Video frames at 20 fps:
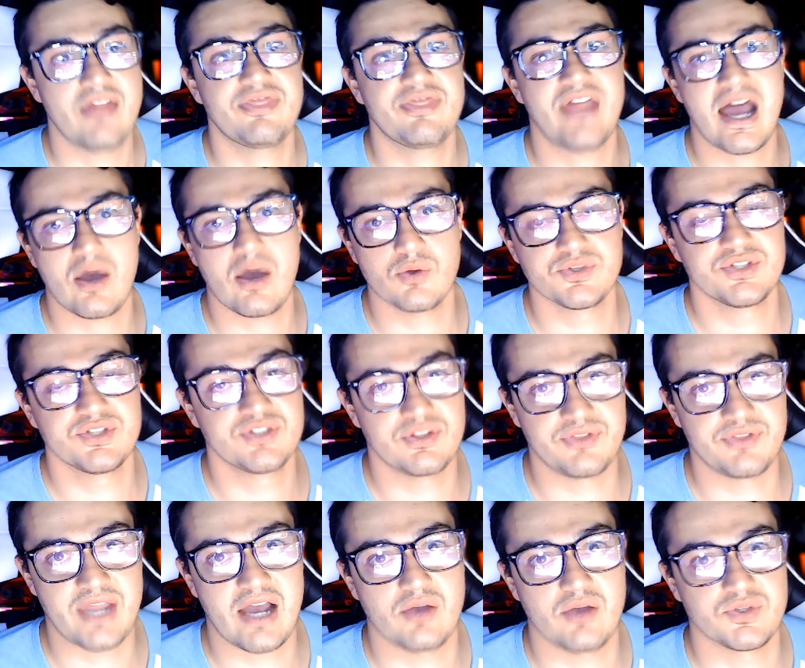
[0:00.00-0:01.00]
and
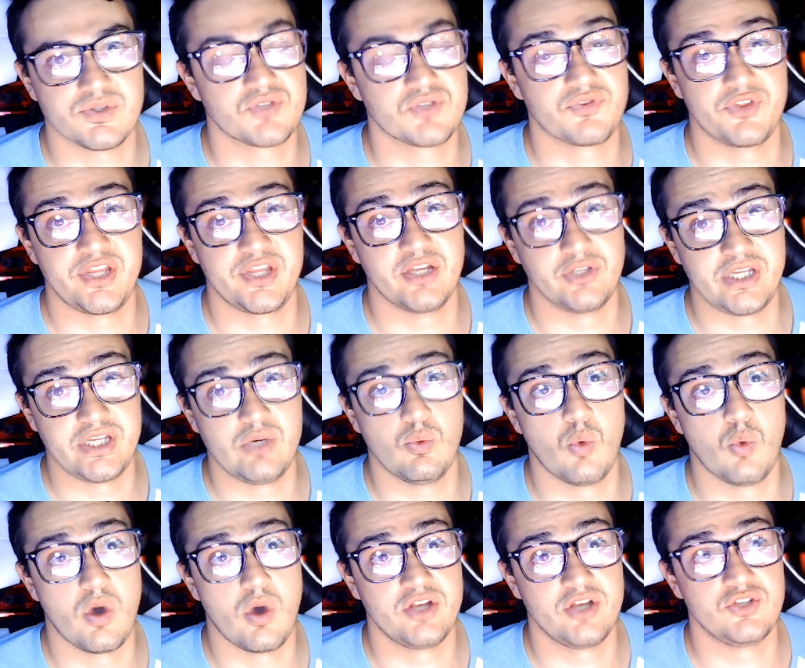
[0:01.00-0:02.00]
thousands for the Elite
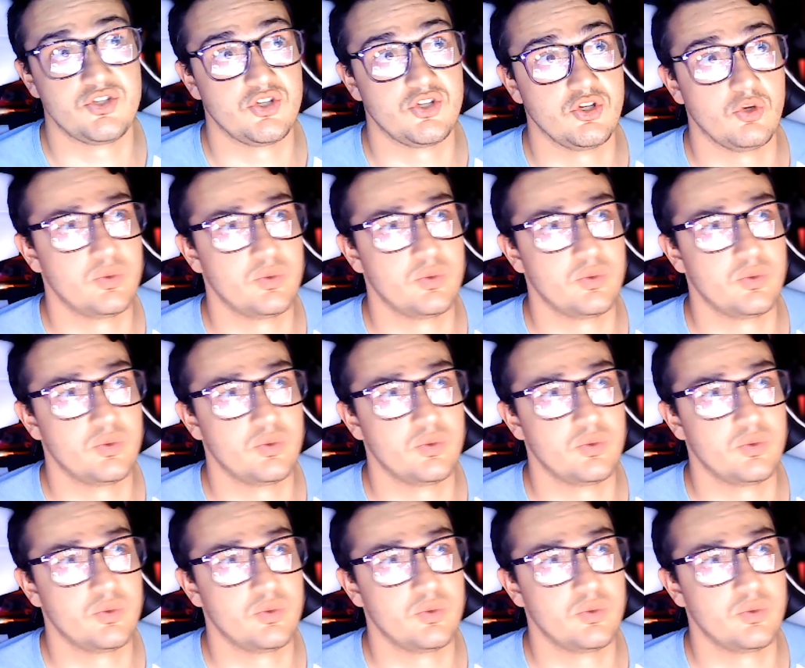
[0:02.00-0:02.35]
1 and 2,